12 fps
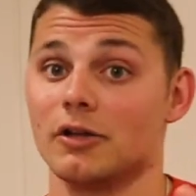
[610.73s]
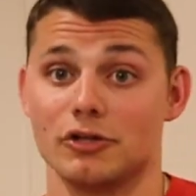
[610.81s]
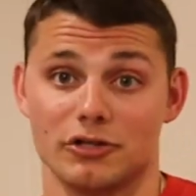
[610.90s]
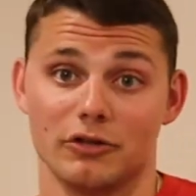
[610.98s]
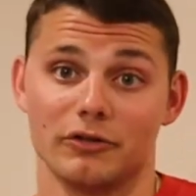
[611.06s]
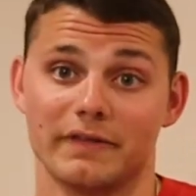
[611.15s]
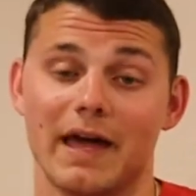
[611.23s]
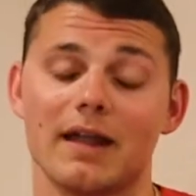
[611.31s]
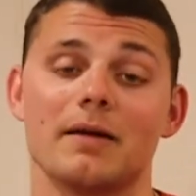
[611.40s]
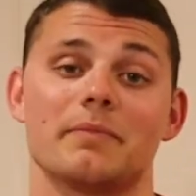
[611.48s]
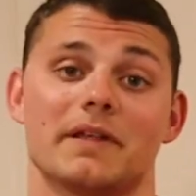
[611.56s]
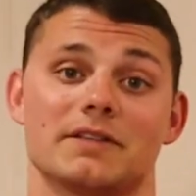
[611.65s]
You should look that
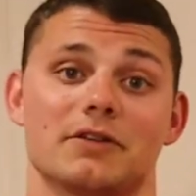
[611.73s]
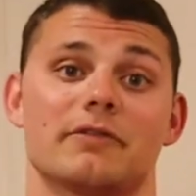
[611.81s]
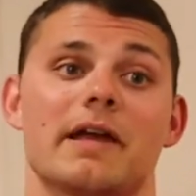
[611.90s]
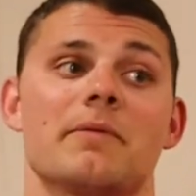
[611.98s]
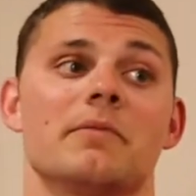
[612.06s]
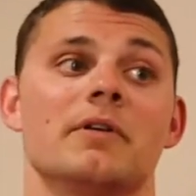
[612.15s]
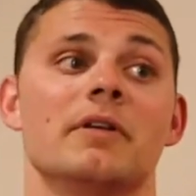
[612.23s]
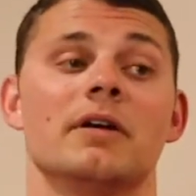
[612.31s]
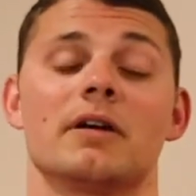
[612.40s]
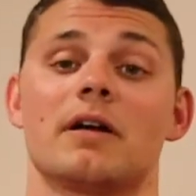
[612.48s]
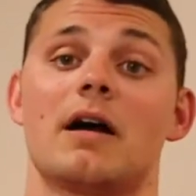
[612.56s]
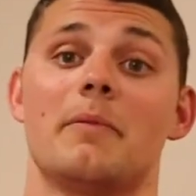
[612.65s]
up. That's a great one.